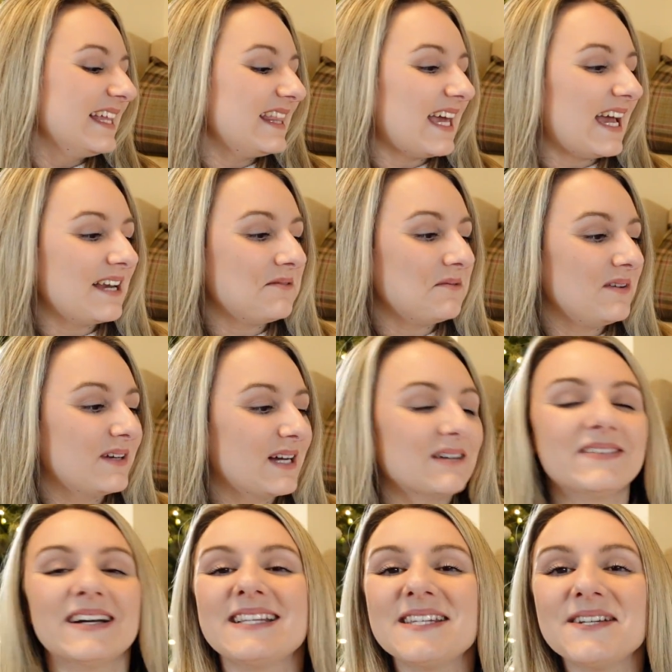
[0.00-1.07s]
Then we've
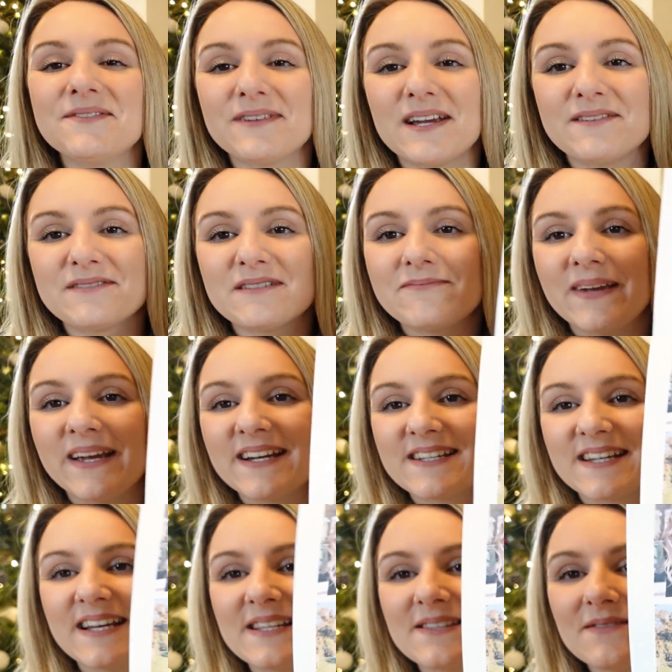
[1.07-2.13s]
got my two favourite
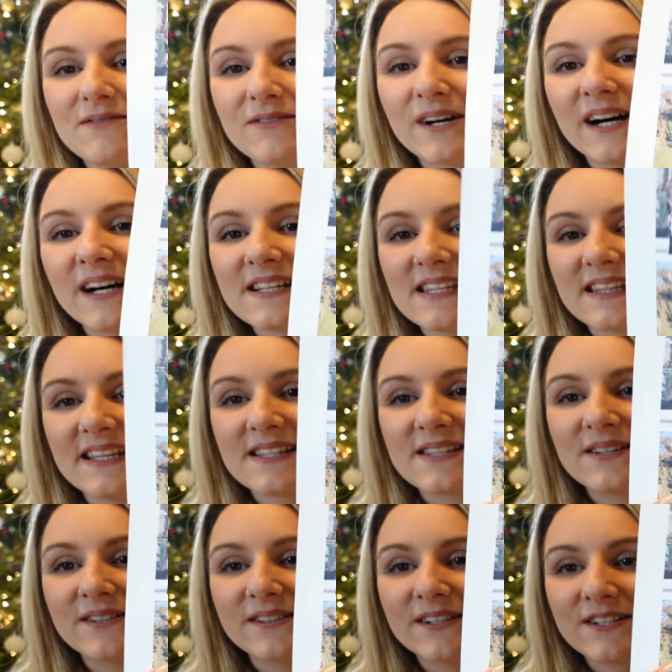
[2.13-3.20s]
pictures. We've got this
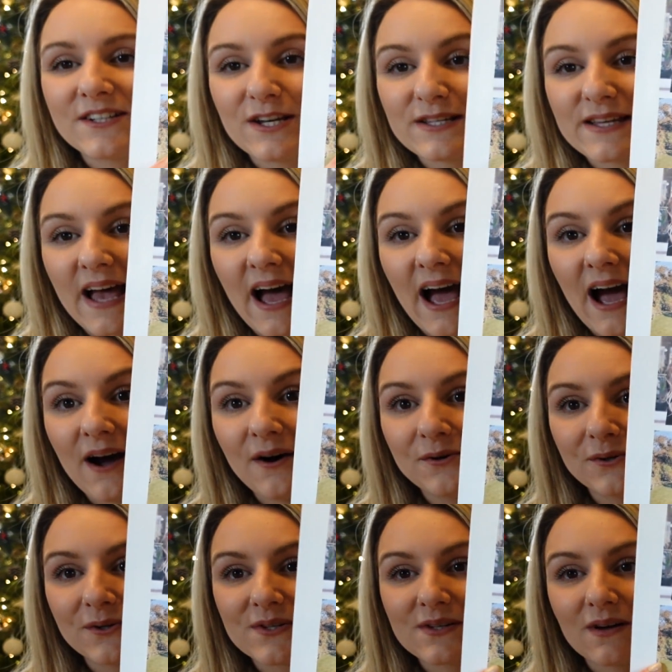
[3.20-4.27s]
gorgeous
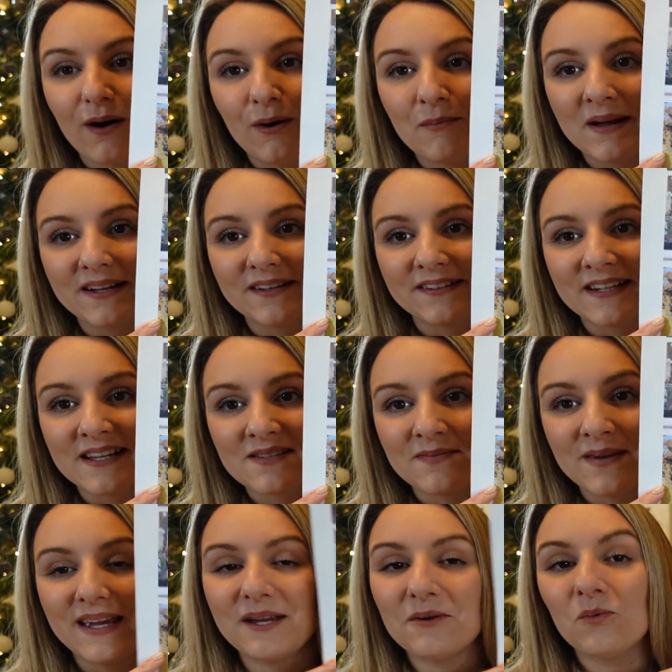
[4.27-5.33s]
house. Oh my goodness
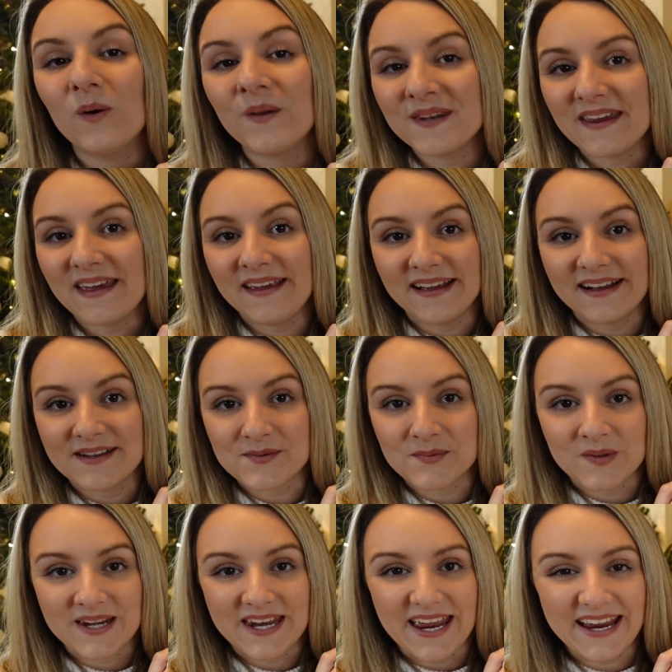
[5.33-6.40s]
me. One day, guys,
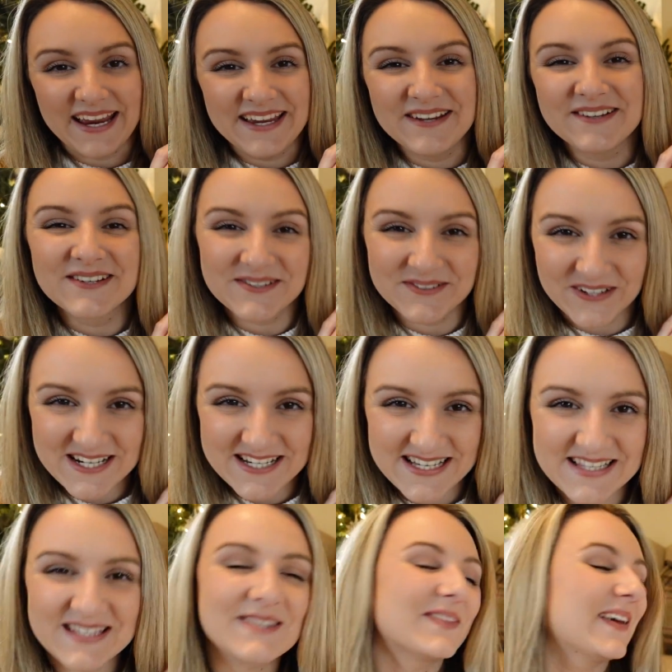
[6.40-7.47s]
one day, you just watch
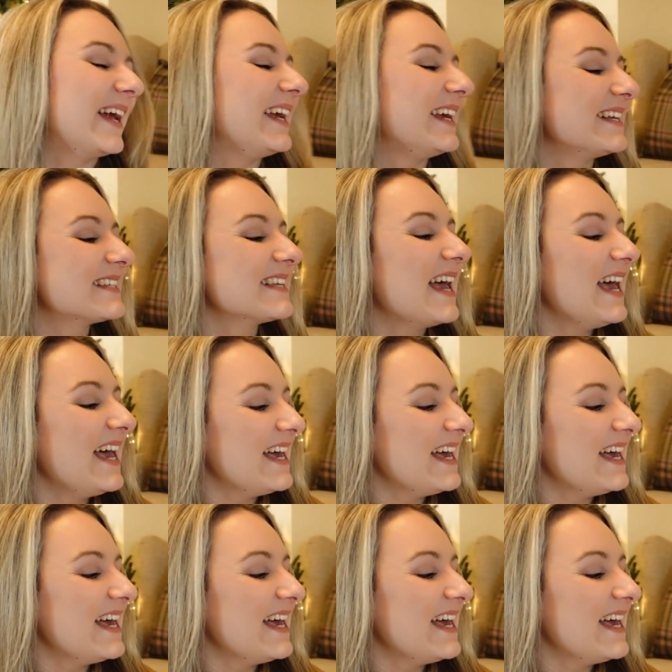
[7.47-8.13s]
this space.